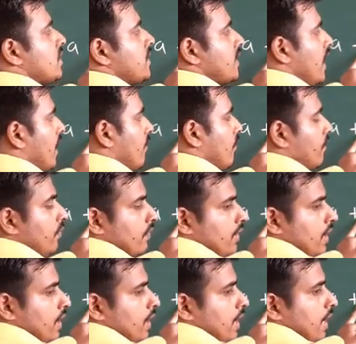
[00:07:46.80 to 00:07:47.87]
same.
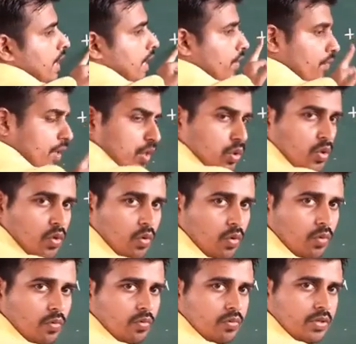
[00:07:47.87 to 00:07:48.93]
Even
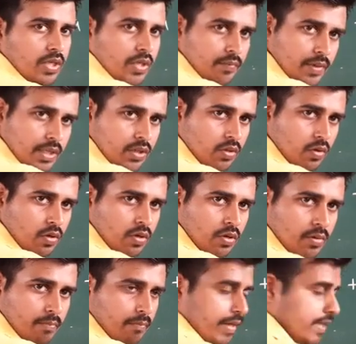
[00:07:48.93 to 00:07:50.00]
though by